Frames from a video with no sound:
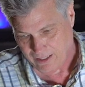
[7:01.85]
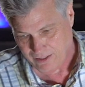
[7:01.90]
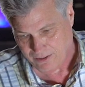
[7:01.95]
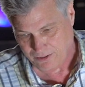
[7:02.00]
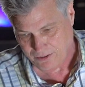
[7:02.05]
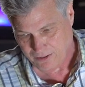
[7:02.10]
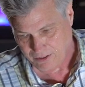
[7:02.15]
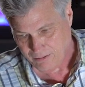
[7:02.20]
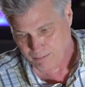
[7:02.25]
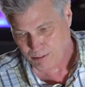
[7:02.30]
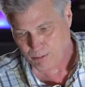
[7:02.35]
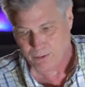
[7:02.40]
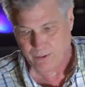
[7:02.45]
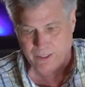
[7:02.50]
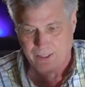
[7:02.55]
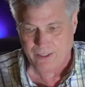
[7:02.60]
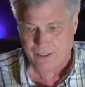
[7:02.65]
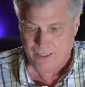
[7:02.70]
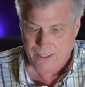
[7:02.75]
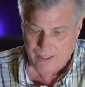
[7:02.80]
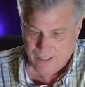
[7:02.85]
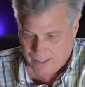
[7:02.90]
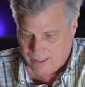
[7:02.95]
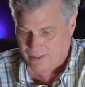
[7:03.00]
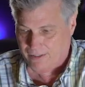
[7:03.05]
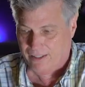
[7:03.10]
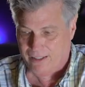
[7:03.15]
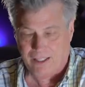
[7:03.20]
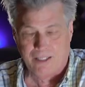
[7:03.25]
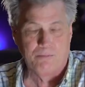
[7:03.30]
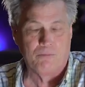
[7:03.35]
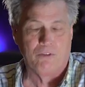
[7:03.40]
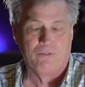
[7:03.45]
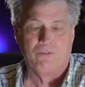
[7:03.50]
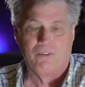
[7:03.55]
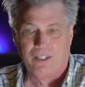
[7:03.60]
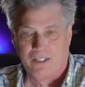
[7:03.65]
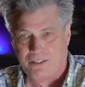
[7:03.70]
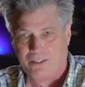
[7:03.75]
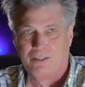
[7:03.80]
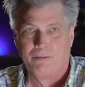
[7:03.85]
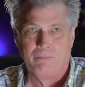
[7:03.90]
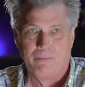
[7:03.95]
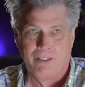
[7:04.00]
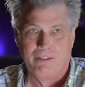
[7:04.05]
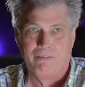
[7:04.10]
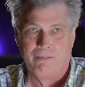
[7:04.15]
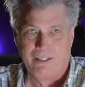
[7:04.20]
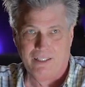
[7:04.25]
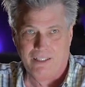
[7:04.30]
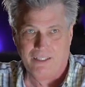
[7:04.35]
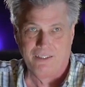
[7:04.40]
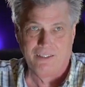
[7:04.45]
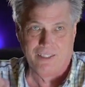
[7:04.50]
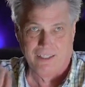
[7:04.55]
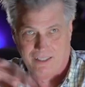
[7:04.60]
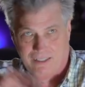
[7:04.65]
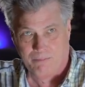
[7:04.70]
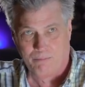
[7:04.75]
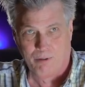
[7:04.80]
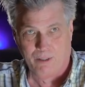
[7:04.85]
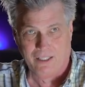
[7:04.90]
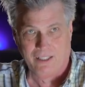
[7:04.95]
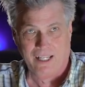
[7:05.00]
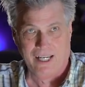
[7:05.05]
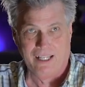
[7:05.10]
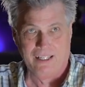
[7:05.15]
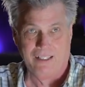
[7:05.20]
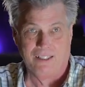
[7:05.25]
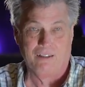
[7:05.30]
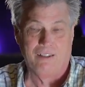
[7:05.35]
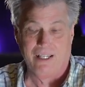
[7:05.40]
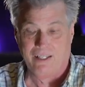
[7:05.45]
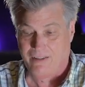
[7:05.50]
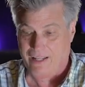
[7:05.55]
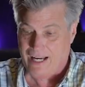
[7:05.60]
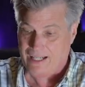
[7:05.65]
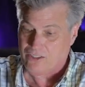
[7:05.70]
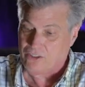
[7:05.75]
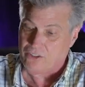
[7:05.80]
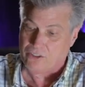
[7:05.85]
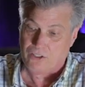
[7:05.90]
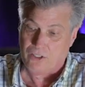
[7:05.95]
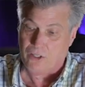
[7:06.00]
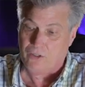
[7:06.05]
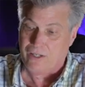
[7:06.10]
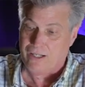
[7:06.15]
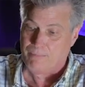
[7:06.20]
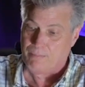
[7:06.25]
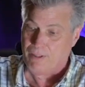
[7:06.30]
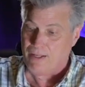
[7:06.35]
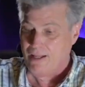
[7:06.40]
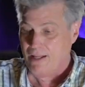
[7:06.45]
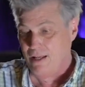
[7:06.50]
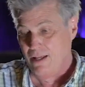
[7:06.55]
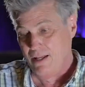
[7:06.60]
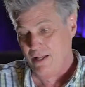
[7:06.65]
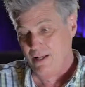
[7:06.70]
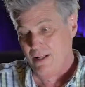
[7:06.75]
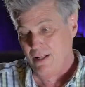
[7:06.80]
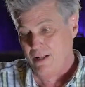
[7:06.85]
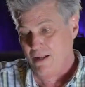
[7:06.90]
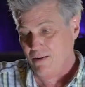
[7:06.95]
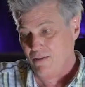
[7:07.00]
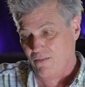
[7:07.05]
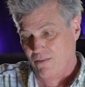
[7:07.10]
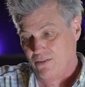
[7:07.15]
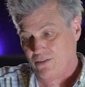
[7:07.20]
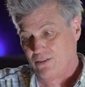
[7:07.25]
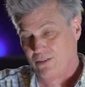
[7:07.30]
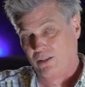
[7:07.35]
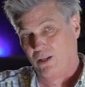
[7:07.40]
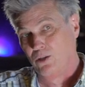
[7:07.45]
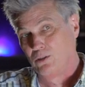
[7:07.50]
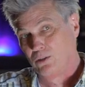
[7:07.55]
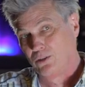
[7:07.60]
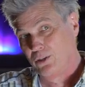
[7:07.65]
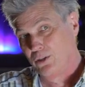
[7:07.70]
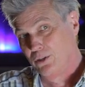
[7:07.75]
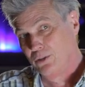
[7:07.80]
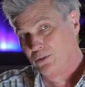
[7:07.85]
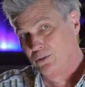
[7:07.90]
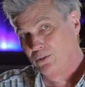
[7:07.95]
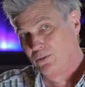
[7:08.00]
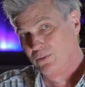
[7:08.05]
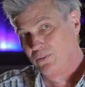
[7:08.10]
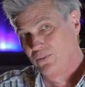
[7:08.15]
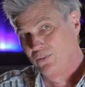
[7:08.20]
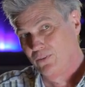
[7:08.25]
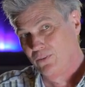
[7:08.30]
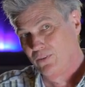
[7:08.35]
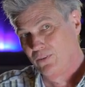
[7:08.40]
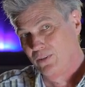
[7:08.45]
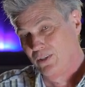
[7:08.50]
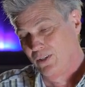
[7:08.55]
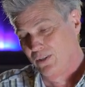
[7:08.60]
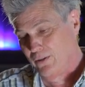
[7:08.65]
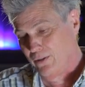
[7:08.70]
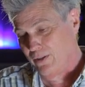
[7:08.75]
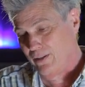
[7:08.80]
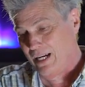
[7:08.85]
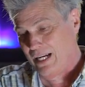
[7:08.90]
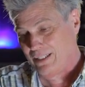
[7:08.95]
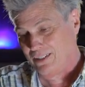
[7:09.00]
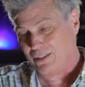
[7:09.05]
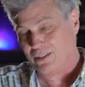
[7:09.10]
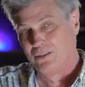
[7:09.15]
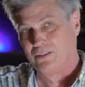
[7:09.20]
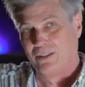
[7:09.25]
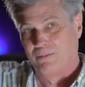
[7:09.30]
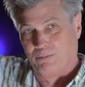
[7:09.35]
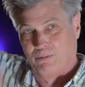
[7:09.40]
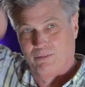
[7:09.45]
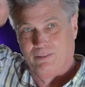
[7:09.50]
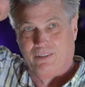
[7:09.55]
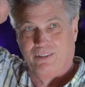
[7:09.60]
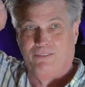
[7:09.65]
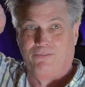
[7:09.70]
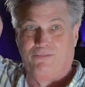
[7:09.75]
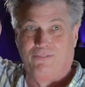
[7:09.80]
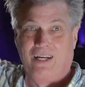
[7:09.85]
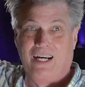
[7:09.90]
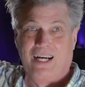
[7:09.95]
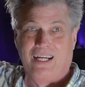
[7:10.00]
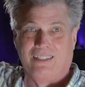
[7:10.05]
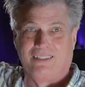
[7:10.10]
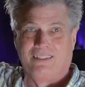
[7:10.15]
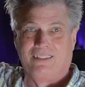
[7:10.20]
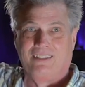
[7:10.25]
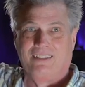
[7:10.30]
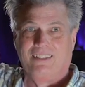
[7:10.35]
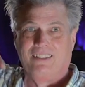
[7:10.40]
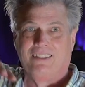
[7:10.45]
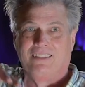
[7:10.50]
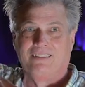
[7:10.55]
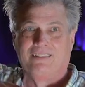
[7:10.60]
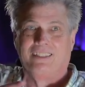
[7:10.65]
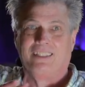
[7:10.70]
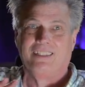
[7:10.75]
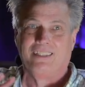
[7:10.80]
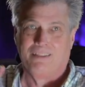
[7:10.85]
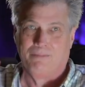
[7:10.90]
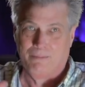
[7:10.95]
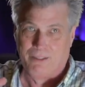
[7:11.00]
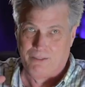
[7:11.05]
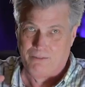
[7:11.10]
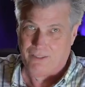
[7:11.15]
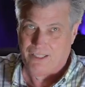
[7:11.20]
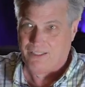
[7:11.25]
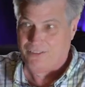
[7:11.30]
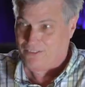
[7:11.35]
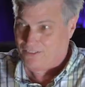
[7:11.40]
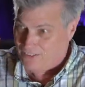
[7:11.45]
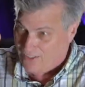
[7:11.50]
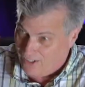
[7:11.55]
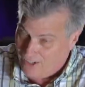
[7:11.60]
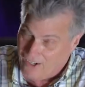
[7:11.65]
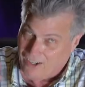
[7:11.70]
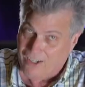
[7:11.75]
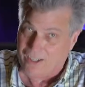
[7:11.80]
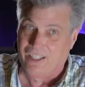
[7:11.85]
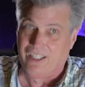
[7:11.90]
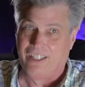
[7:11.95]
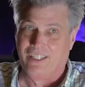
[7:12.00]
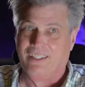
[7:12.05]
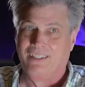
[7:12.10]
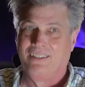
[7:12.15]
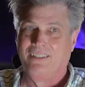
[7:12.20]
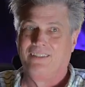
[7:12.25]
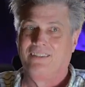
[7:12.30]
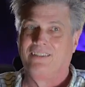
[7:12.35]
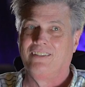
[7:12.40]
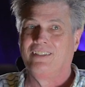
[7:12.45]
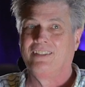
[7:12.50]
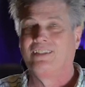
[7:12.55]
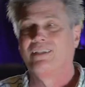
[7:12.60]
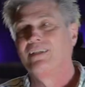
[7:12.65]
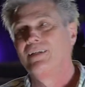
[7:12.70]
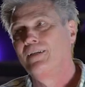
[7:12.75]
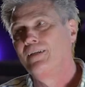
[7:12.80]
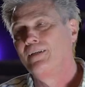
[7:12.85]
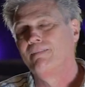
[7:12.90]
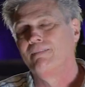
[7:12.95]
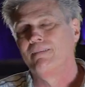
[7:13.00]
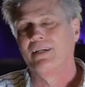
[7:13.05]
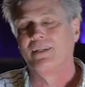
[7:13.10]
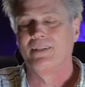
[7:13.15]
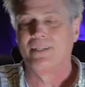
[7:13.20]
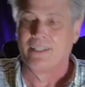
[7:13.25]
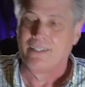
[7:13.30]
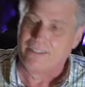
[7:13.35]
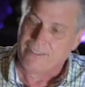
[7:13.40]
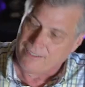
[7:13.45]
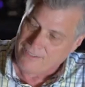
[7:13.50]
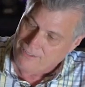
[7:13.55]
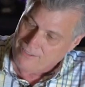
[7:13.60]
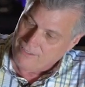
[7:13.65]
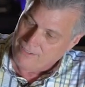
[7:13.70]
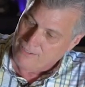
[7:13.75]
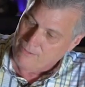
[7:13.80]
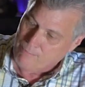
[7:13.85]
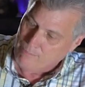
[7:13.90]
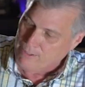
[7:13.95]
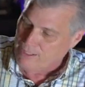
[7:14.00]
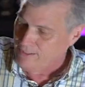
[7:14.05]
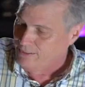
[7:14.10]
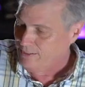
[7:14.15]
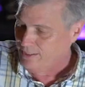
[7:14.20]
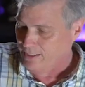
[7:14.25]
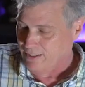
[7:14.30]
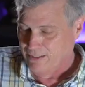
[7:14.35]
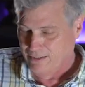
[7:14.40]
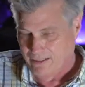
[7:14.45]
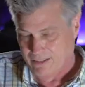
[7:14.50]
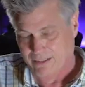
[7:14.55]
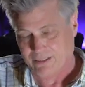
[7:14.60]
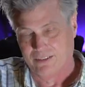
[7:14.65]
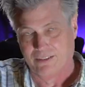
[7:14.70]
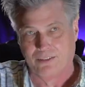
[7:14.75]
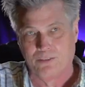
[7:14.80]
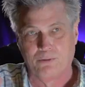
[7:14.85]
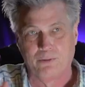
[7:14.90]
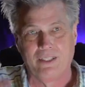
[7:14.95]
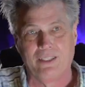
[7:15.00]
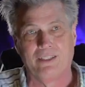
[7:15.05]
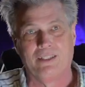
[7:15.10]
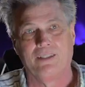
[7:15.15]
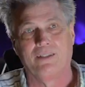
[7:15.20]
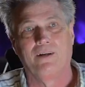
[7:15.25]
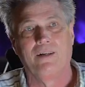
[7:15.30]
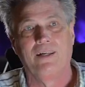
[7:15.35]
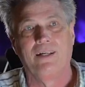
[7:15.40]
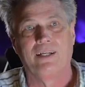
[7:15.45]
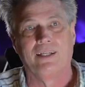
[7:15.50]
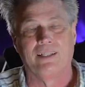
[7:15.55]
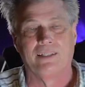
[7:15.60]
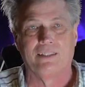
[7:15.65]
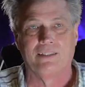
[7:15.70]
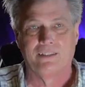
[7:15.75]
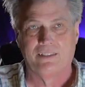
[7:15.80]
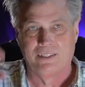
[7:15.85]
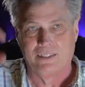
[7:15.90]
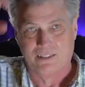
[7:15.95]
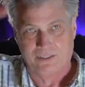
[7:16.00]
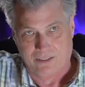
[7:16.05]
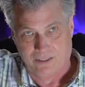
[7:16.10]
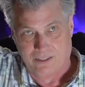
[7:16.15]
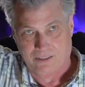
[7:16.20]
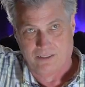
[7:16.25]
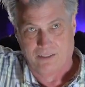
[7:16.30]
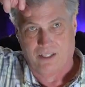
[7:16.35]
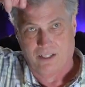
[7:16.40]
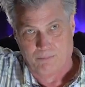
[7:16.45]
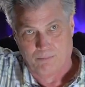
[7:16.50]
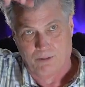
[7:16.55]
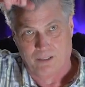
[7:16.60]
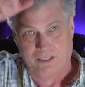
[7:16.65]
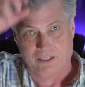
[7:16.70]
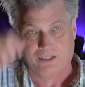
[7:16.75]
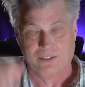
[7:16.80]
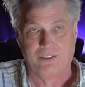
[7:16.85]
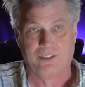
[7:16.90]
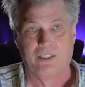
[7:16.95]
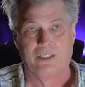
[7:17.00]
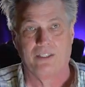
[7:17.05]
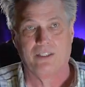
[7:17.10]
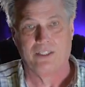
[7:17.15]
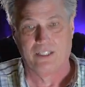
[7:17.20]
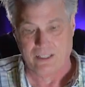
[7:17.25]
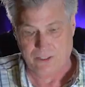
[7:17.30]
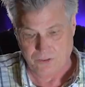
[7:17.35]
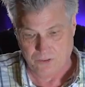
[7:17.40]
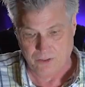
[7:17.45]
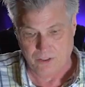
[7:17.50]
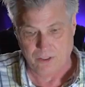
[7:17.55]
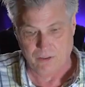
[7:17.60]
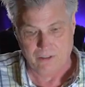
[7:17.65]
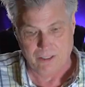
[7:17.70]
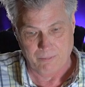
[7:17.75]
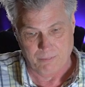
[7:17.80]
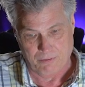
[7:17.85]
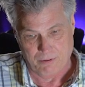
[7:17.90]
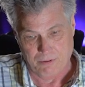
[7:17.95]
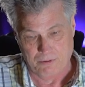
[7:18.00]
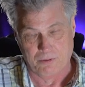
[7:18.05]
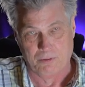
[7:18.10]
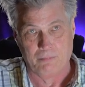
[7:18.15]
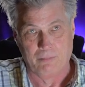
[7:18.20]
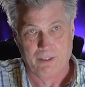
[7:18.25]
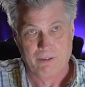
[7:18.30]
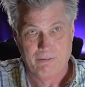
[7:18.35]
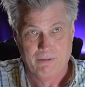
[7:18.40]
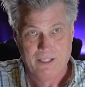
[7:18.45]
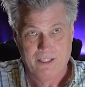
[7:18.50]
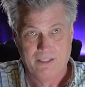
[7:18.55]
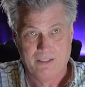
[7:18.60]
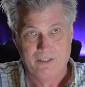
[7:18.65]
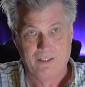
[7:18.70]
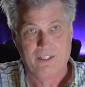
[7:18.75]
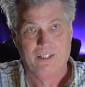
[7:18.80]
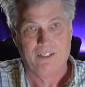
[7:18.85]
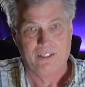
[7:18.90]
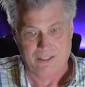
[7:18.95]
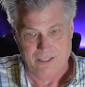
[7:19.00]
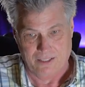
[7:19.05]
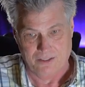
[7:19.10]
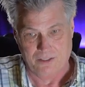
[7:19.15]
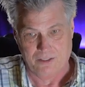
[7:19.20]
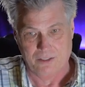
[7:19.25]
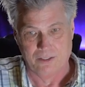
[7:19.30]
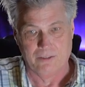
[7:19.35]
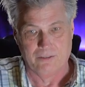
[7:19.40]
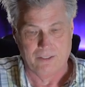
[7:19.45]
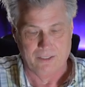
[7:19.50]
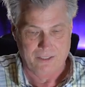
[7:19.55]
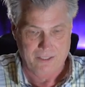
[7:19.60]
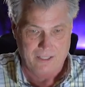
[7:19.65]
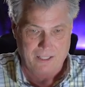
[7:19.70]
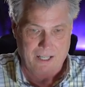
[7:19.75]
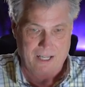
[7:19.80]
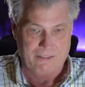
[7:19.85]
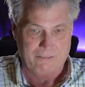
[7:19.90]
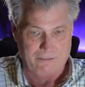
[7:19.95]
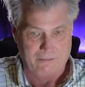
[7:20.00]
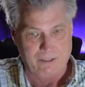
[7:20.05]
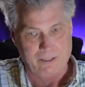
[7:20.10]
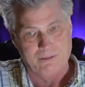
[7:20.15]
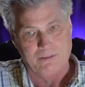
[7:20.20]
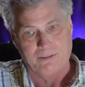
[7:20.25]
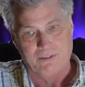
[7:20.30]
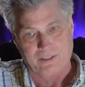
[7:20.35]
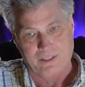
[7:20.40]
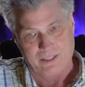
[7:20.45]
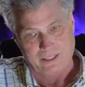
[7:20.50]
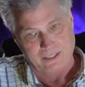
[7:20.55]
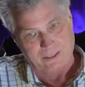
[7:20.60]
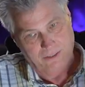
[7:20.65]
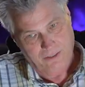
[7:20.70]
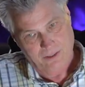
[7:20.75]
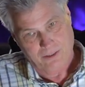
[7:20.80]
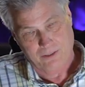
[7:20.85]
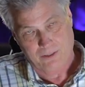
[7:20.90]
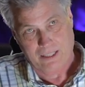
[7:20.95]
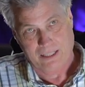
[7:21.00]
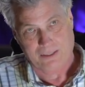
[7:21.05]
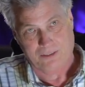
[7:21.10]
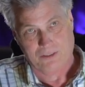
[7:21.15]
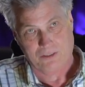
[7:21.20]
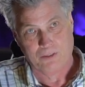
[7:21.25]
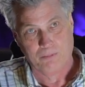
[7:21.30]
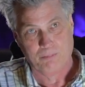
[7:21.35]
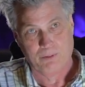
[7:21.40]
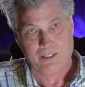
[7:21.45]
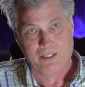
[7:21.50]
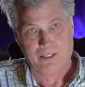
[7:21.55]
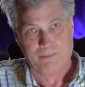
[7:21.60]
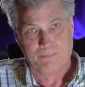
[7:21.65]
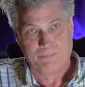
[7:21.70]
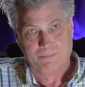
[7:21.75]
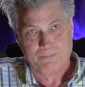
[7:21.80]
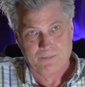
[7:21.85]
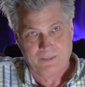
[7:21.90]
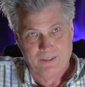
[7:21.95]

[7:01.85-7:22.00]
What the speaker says: at a certain point, and then I move on to the mid range and bring that in. Now that could go up slow too, or that could go up really fast, right? The mid range is on, right? And then the third piece here is the tweeter, and it sits on top like a cherry. As you go up through the mid range, as you go into the high frequency, it too has to open up.